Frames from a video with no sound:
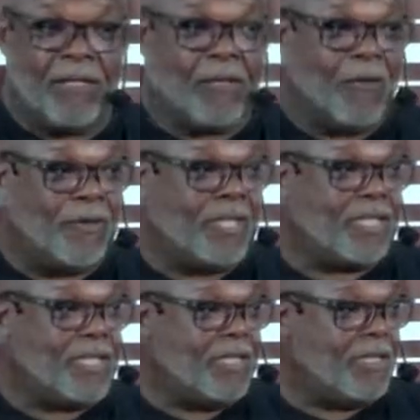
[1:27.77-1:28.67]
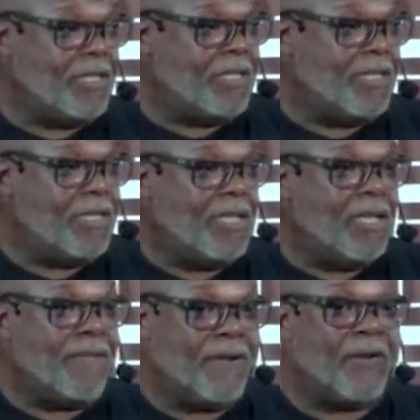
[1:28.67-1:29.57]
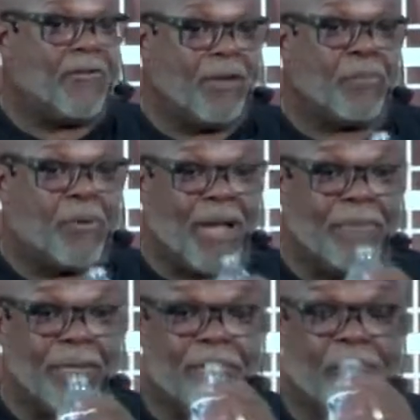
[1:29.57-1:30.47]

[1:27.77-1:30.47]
COVID is still a very real problem.